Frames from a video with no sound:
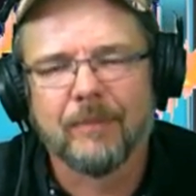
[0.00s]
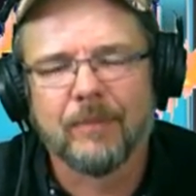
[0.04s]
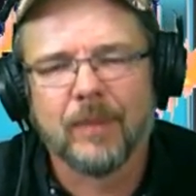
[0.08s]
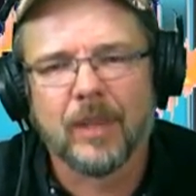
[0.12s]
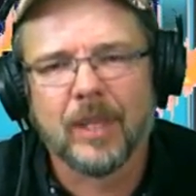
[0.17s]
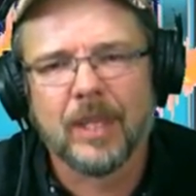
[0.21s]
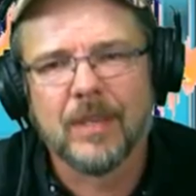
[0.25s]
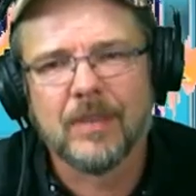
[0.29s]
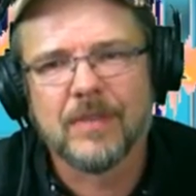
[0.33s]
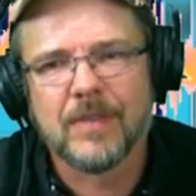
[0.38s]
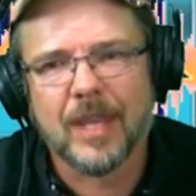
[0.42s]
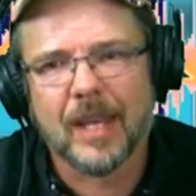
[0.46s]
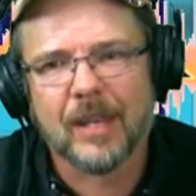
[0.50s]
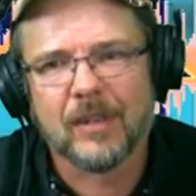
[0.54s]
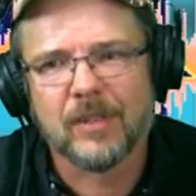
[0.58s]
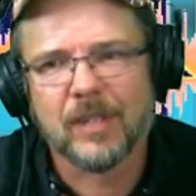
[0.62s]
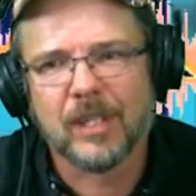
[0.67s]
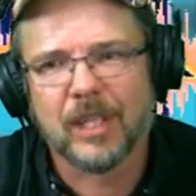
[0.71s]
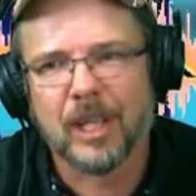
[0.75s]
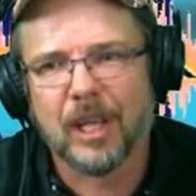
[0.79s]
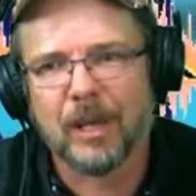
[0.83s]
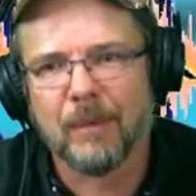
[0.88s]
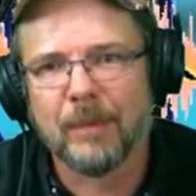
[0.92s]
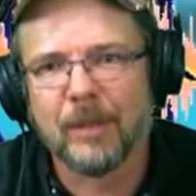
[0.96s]
is
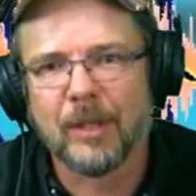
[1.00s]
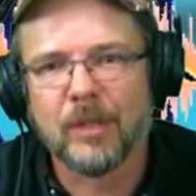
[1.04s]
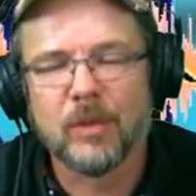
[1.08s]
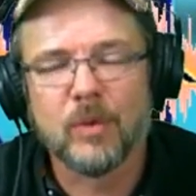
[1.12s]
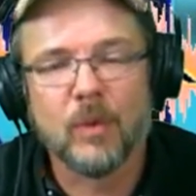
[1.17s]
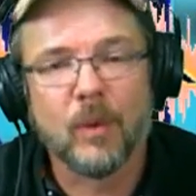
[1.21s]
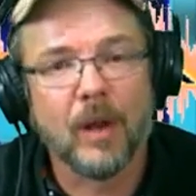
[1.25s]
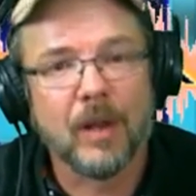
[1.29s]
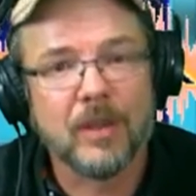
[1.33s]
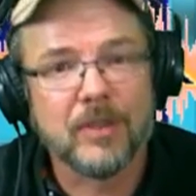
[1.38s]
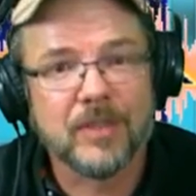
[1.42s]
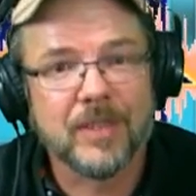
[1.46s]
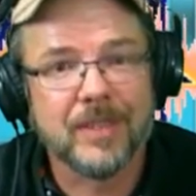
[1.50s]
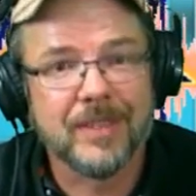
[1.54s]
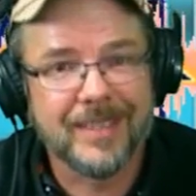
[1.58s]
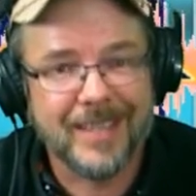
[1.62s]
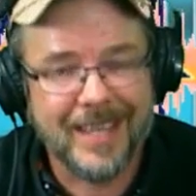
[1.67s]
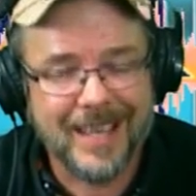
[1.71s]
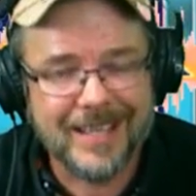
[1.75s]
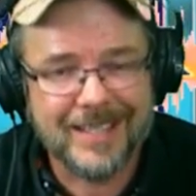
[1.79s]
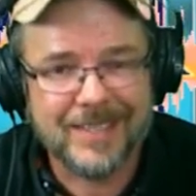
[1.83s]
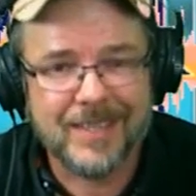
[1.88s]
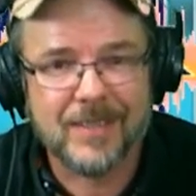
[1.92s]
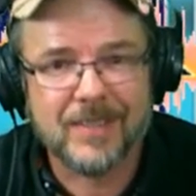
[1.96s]
actually coming to Austin,
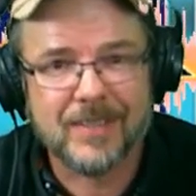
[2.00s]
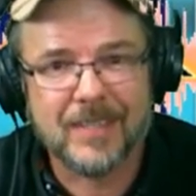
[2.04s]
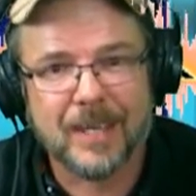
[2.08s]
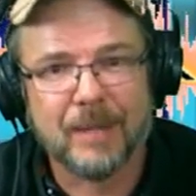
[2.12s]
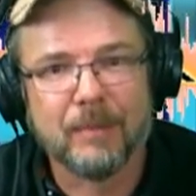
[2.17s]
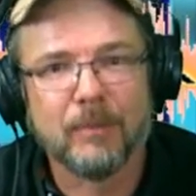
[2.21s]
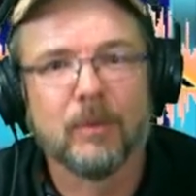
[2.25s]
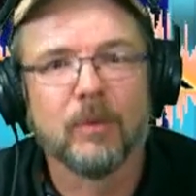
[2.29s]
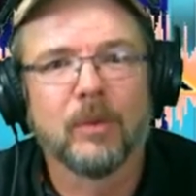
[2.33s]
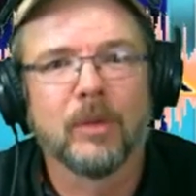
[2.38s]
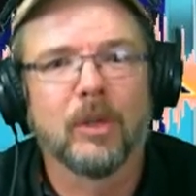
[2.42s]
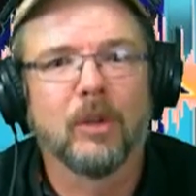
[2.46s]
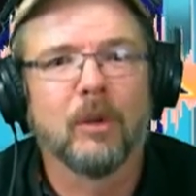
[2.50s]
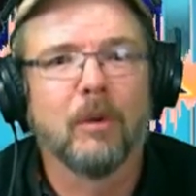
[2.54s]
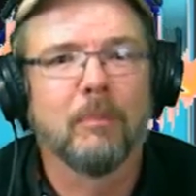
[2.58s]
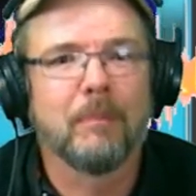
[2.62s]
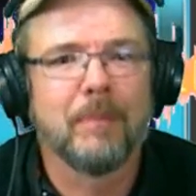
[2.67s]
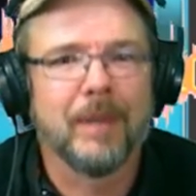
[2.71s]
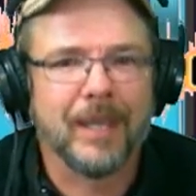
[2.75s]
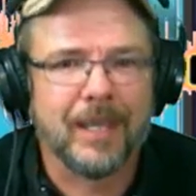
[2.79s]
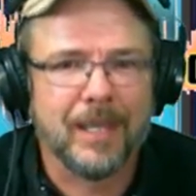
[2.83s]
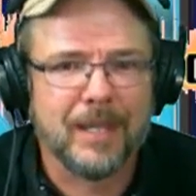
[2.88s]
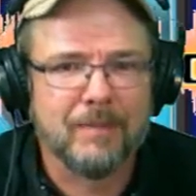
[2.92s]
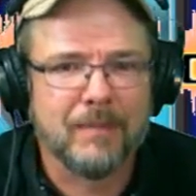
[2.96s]
Texas, and I'm going to go
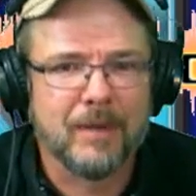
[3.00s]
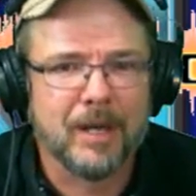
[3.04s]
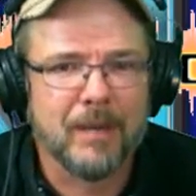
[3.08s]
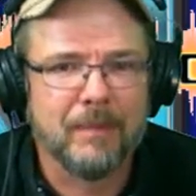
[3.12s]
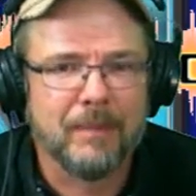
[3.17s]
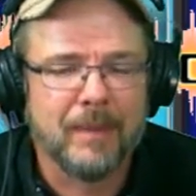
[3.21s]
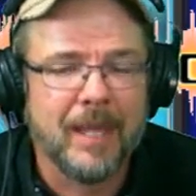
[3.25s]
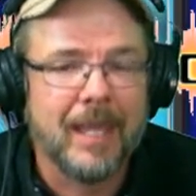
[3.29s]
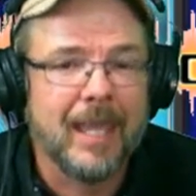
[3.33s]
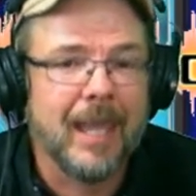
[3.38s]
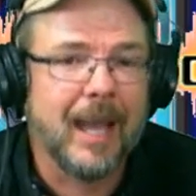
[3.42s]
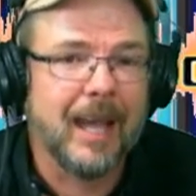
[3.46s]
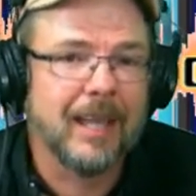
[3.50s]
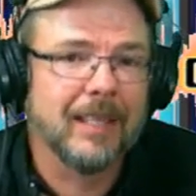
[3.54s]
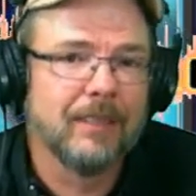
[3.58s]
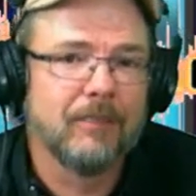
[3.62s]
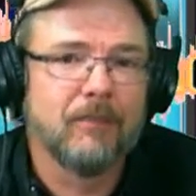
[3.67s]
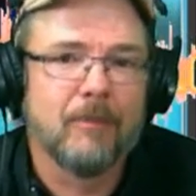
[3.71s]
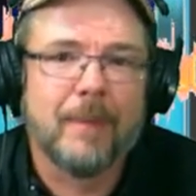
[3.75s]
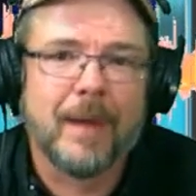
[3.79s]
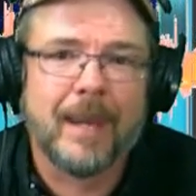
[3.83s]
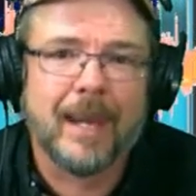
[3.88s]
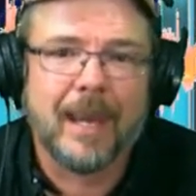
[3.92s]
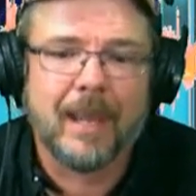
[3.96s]
pick him up. I
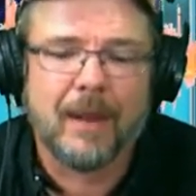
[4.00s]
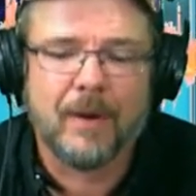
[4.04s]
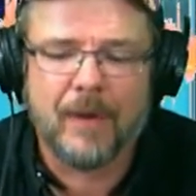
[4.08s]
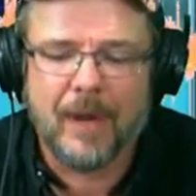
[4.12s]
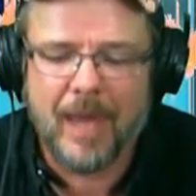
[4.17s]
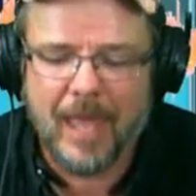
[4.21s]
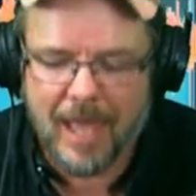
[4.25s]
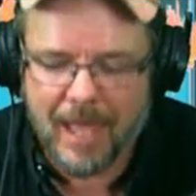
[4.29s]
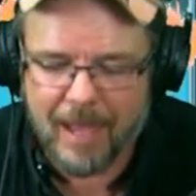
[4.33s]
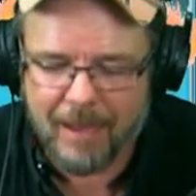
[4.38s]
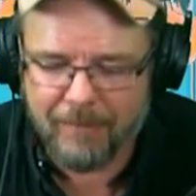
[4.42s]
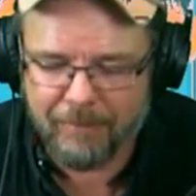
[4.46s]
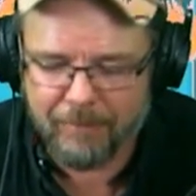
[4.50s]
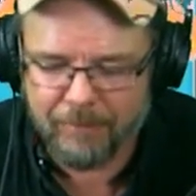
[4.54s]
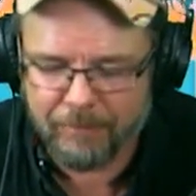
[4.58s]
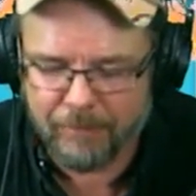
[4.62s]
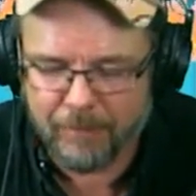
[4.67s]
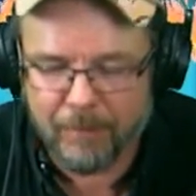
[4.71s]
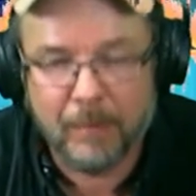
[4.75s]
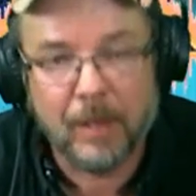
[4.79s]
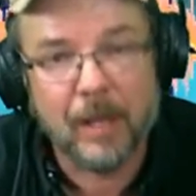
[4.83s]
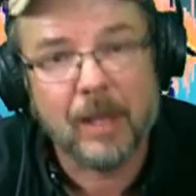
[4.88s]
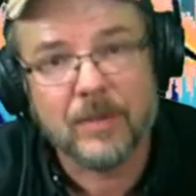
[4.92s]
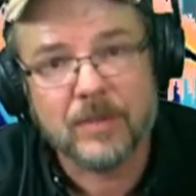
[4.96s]
live about an hour and a half
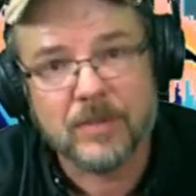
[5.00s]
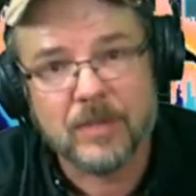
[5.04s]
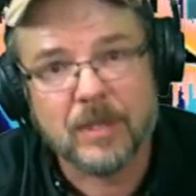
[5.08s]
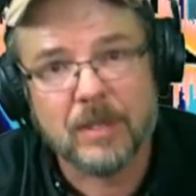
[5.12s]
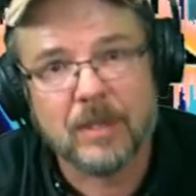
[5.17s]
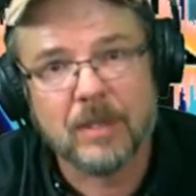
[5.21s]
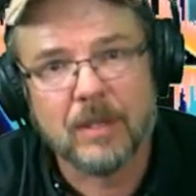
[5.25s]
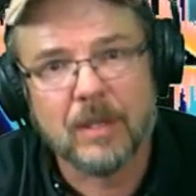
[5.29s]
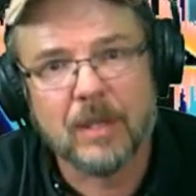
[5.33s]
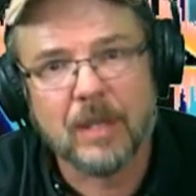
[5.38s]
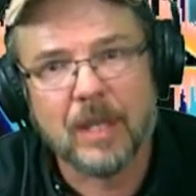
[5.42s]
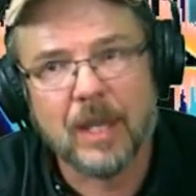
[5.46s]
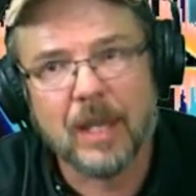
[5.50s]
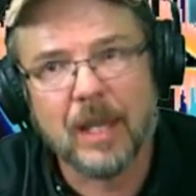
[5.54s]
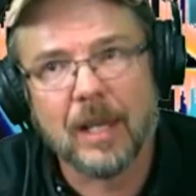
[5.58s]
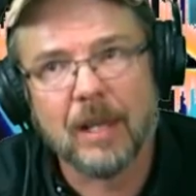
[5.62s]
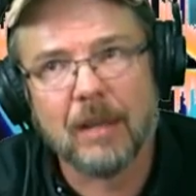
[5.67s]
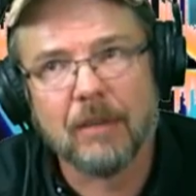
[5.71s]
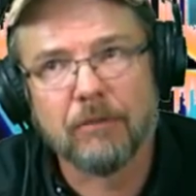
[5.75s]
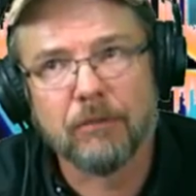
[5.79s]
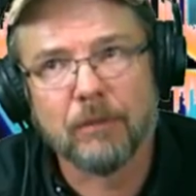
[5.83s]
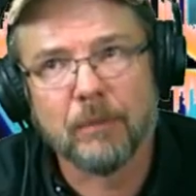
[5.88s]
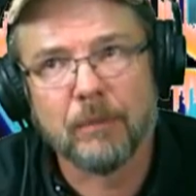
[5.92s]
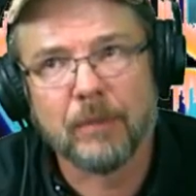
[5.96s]
from Austin,
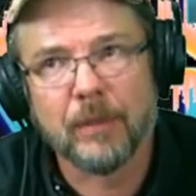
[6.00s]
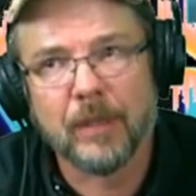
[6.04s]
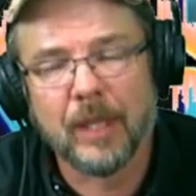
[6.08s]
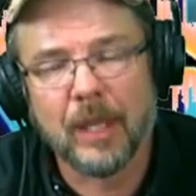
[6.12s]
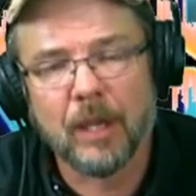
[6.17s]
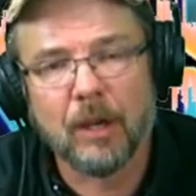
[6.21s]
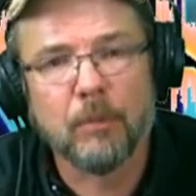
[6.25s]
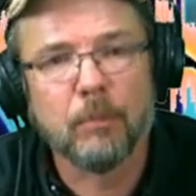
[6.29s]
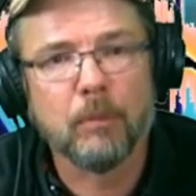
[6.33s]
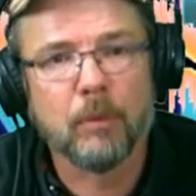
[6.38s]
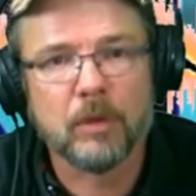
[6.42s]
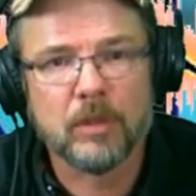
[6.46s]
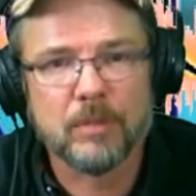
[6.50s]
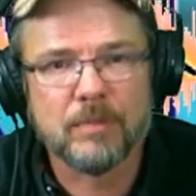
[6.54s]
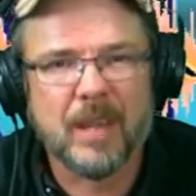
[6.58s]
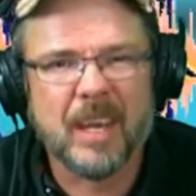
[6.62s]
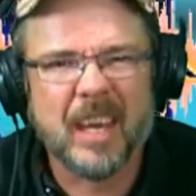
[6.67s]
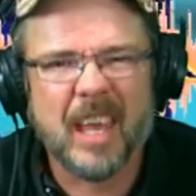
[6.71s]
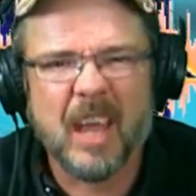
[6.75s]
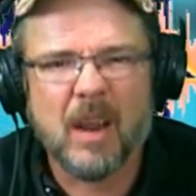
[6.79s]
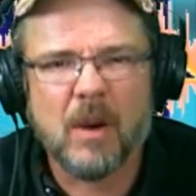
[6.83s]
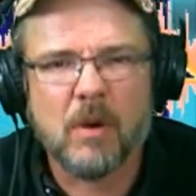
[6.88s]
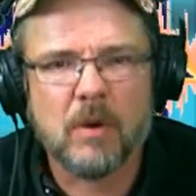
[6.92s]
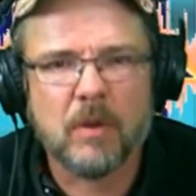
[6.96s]
from the airport,
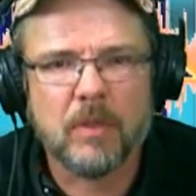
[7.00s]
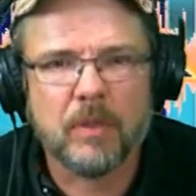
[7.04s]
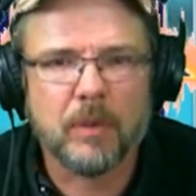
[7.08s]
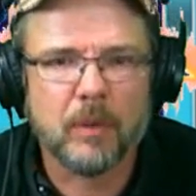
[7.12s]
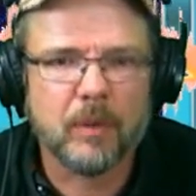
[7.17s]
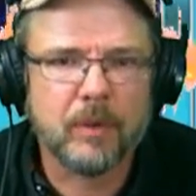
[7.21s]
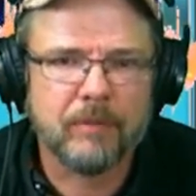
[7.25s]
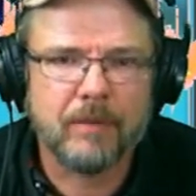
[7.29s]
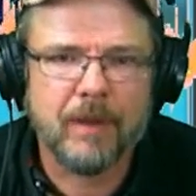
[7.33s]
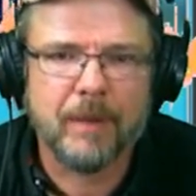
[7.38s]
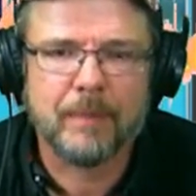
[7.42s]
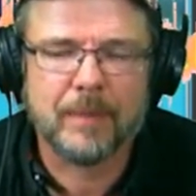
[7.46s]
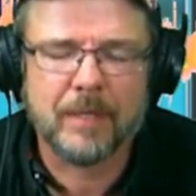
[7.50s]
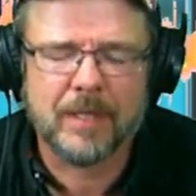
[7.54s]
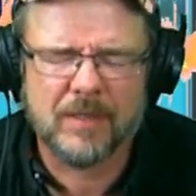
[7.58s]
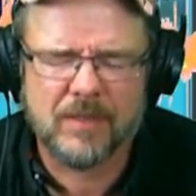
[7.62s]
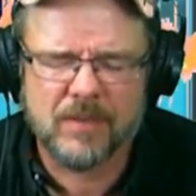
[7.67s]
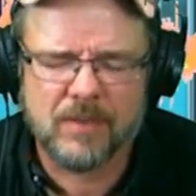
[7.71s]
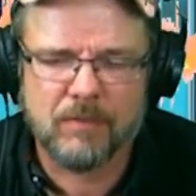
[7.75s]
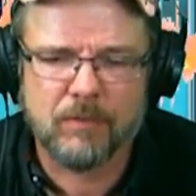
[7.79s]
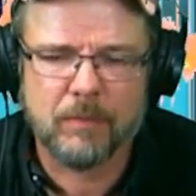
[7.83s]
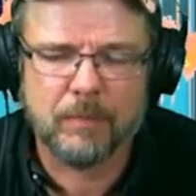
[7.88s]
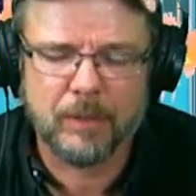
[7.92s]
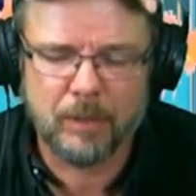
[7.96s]
about an hour and 35
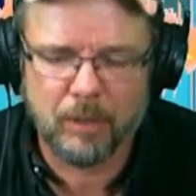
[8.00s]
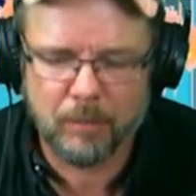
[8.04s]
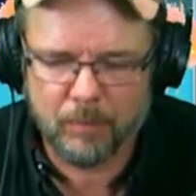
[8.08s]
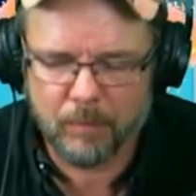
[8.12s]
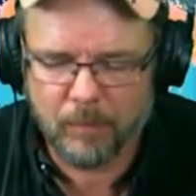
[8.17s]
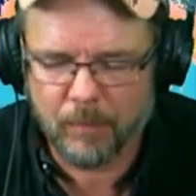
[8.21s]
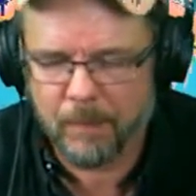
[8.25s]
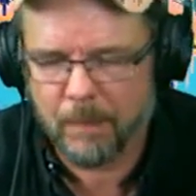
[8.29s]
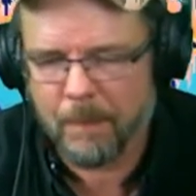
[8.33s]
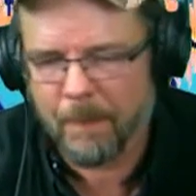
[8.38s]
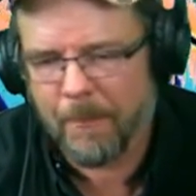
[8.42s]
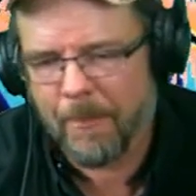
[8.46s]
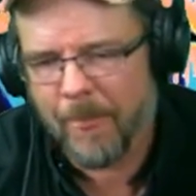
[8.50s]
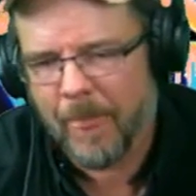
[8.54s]
minutes from the airport.